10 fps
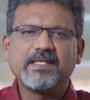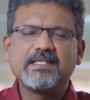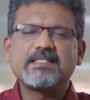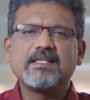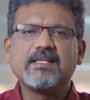
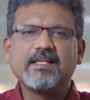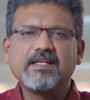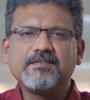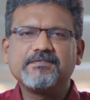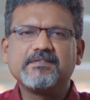It's a
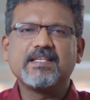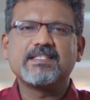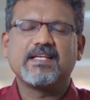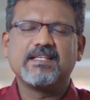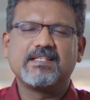love that
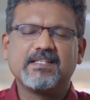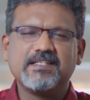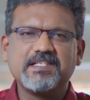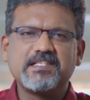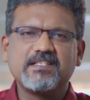is
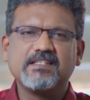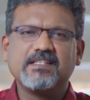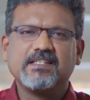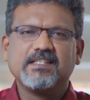unconditional.